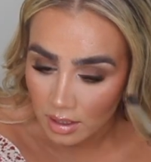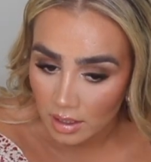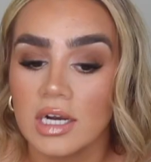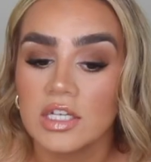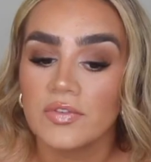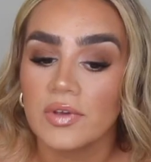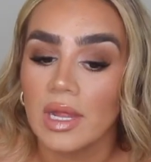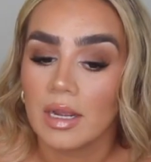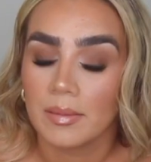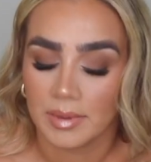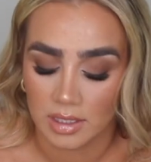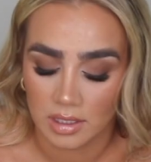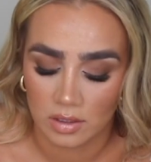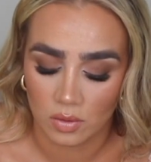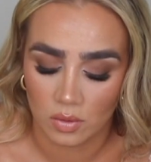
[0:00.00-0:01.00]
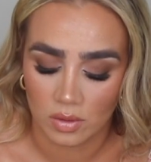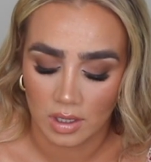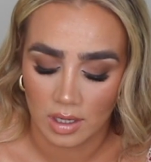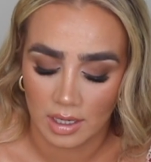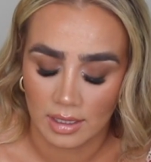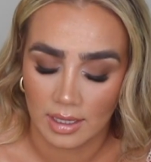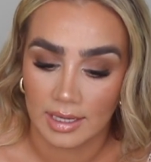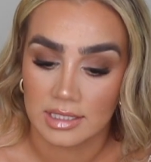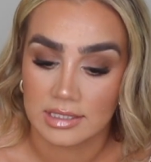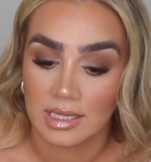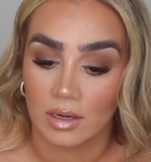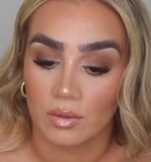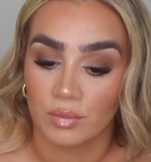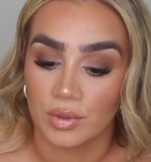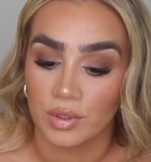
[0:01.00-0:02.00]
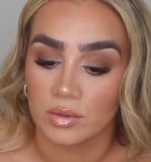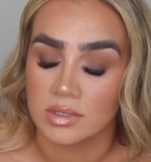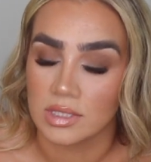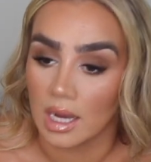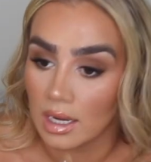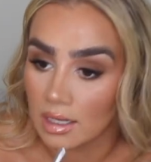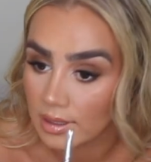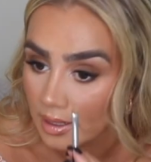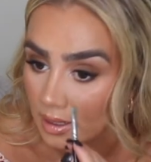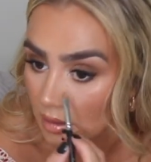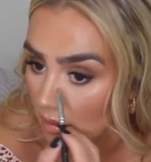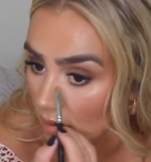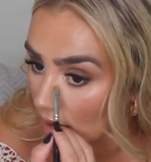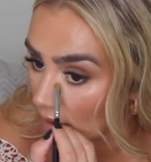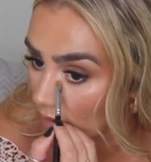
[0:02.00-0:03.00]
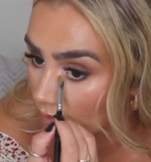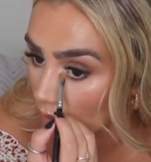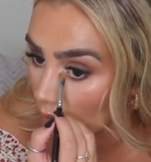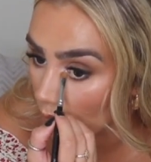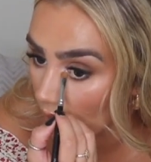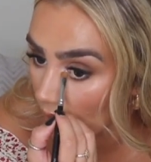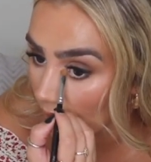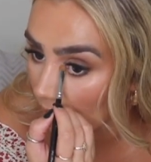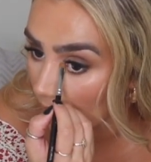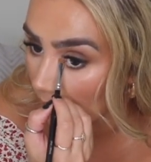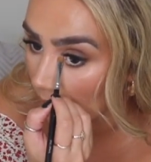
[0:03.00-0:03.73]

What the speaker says: I just feel like my inner corner highlight is like real dark now, real white.